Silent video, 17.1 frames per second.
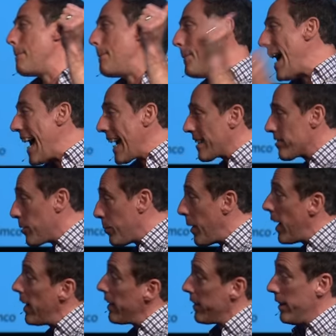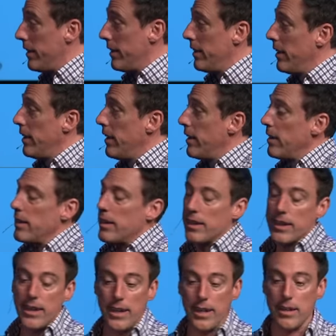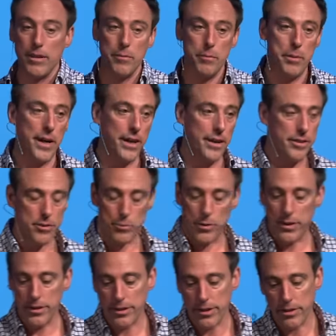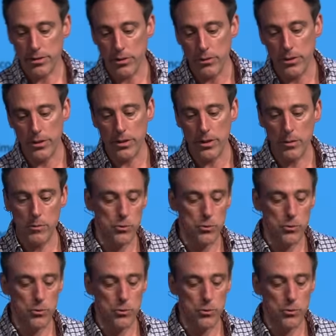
back to Pilate. Again, Pilate doesn't want anything to do with him.